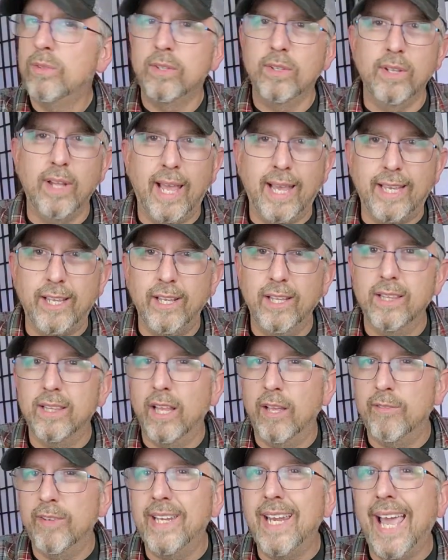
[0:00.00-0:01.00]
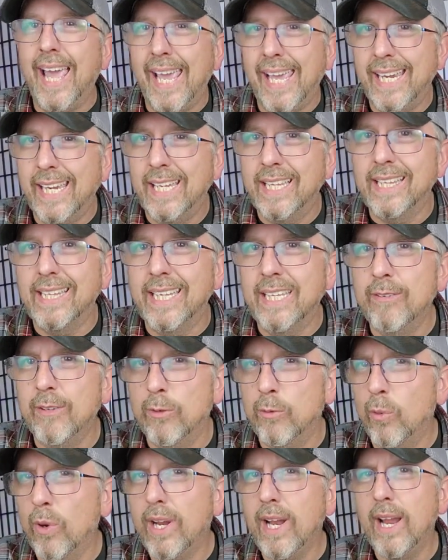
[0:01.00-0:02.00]
Like it, love it, hate it, leave
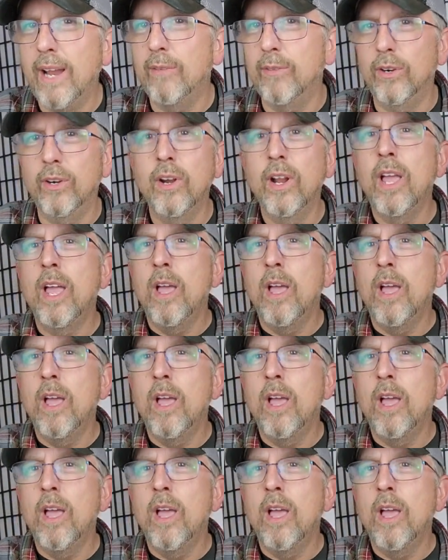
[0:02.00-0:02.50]
it, whatever.